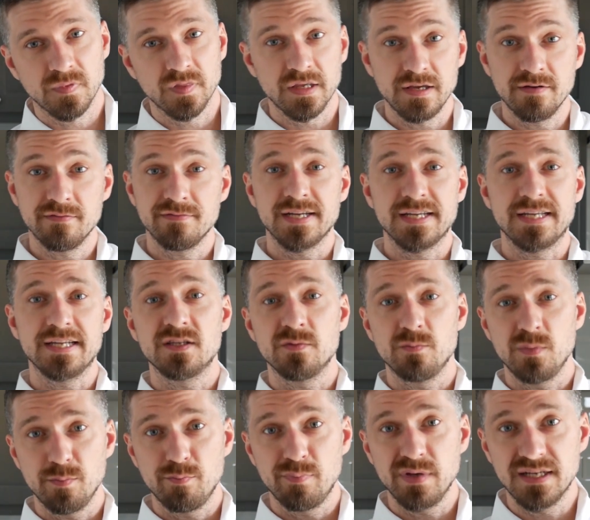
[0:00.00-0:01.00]
if I get to
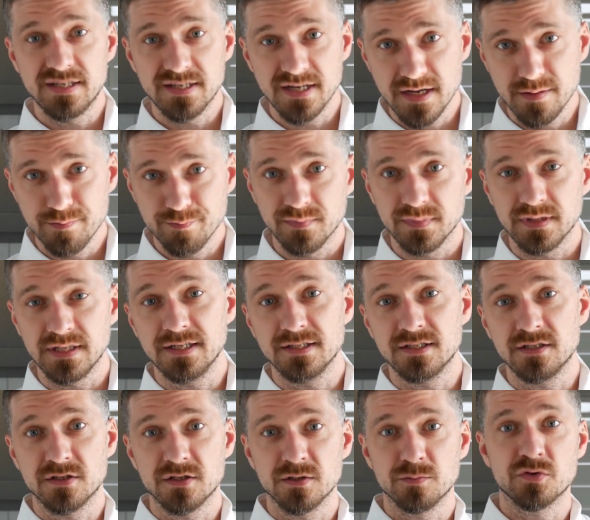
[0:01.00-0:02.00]
be big time, lots
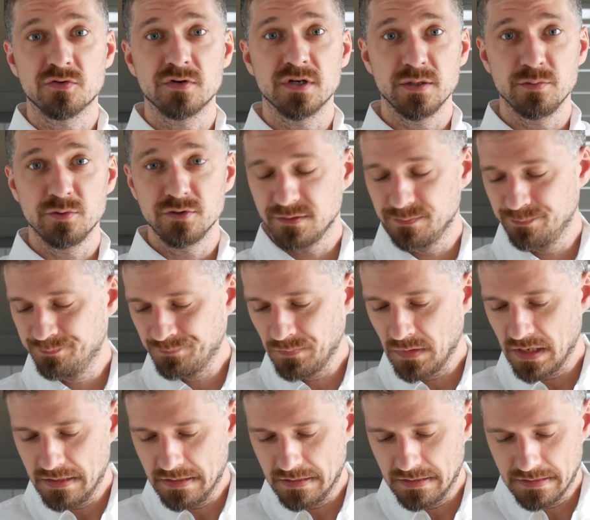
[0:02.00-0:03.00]
of subscribers,
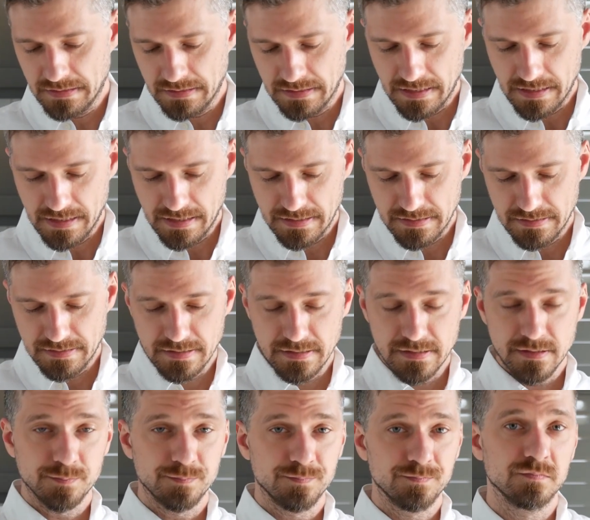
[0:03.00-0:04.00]
and
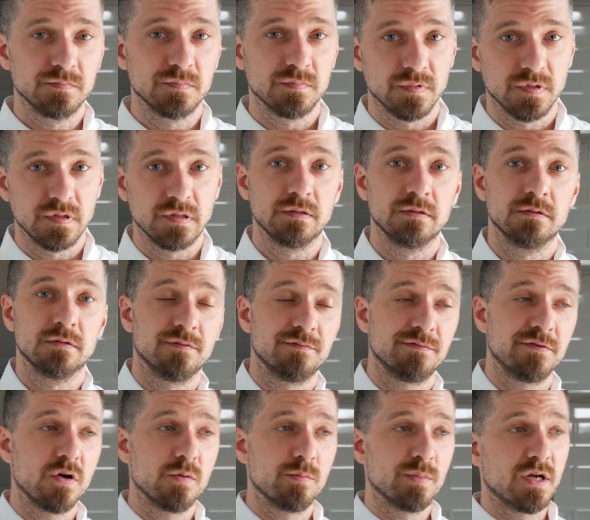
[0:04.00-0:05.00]
a
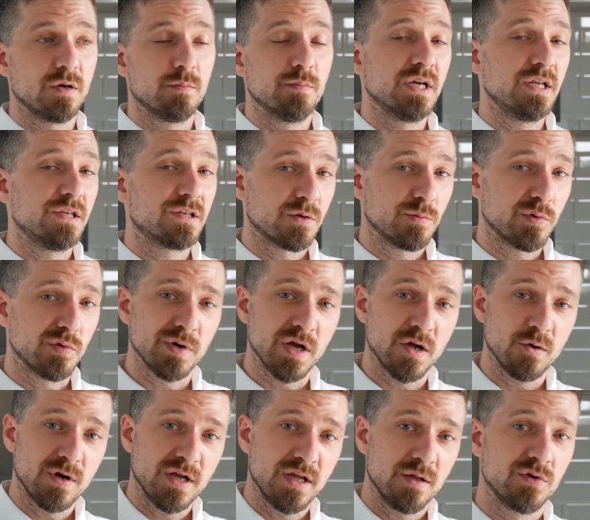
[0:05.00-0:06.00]
fair amount of money's coming my
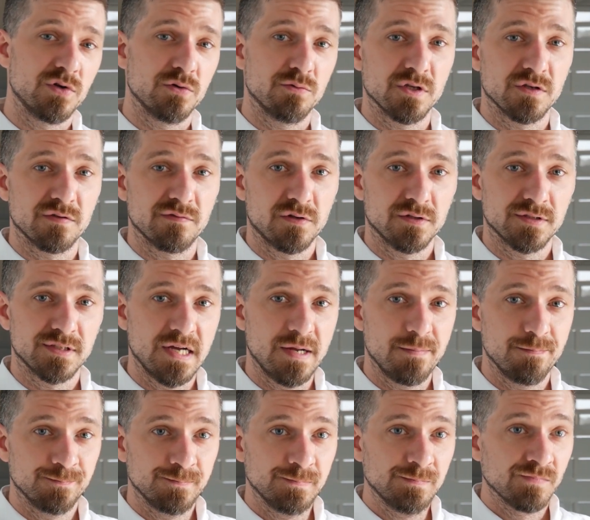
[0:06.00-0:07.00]
way, I'm doing this full
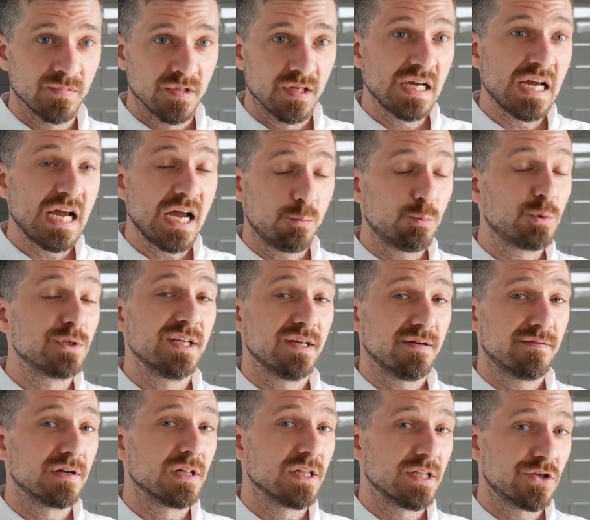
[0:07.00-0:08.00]
time, I will
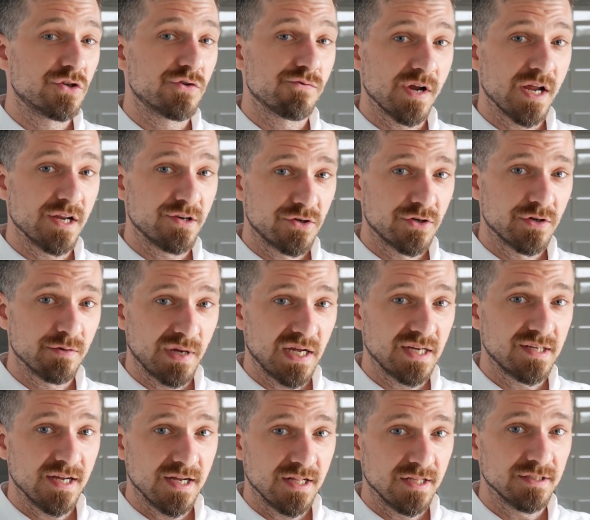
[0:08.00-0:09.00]
definitely stretch my
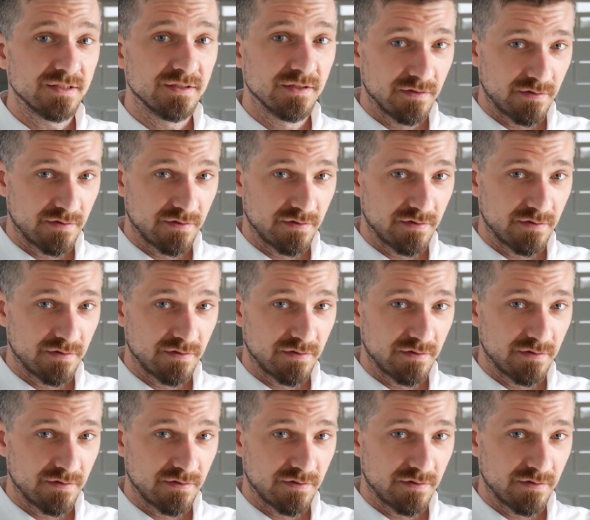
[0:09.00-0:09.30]
talents